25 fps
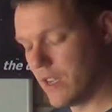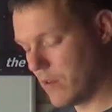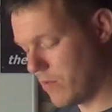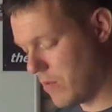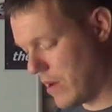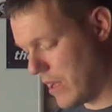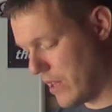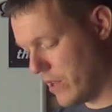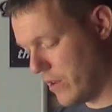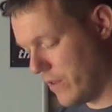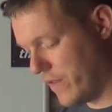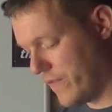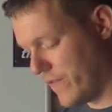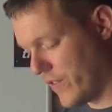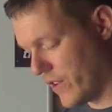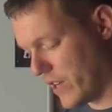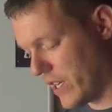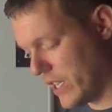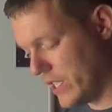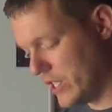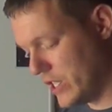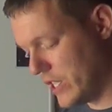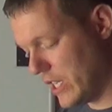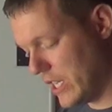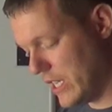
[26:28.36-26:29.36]
Well, you
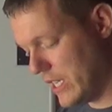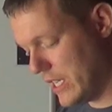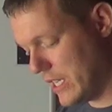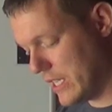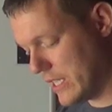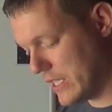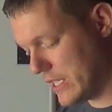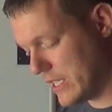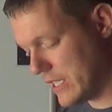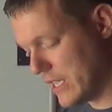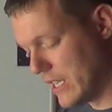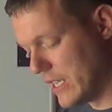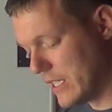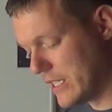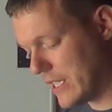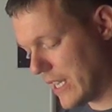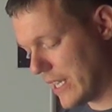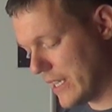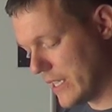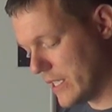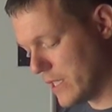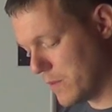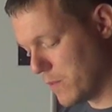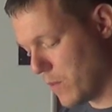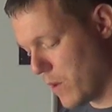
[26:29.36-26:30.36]
fucking genius.
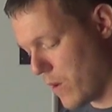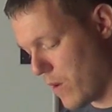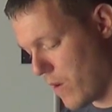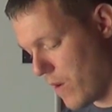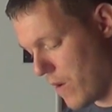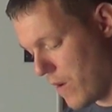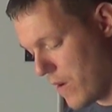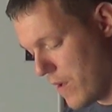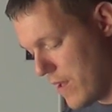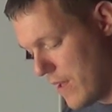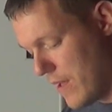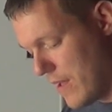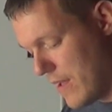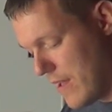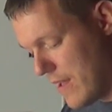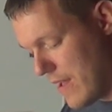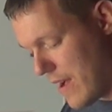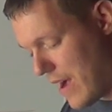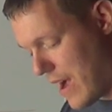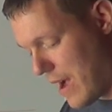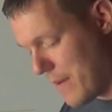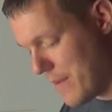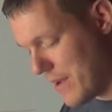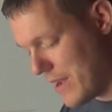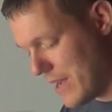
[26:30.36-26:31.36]
Tell us more.
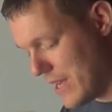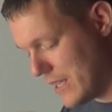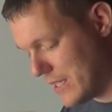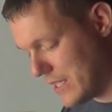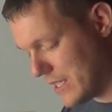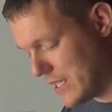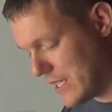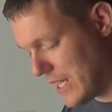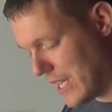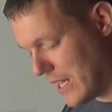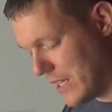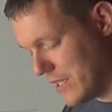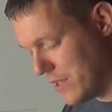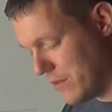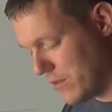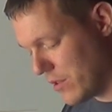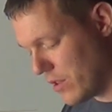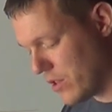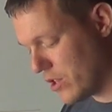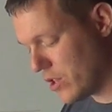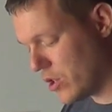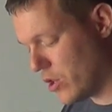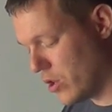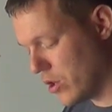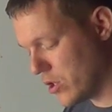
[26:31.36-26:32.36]
I'm here to tell you
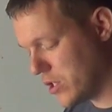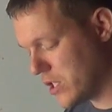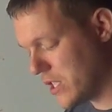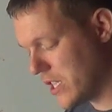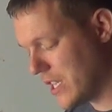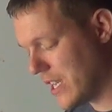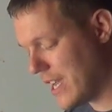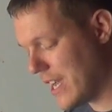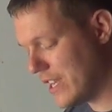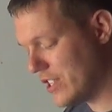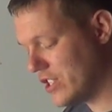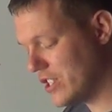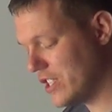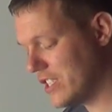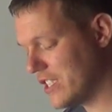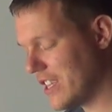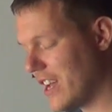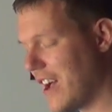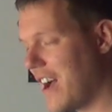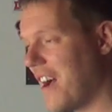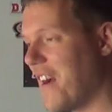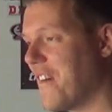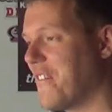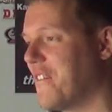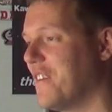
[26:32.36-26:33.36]
that the cutting edge is
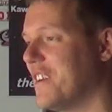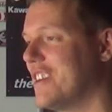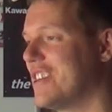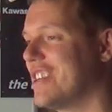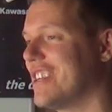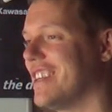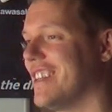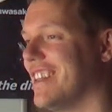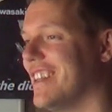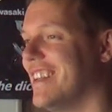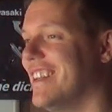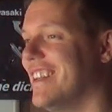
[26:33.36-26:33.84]
artificial.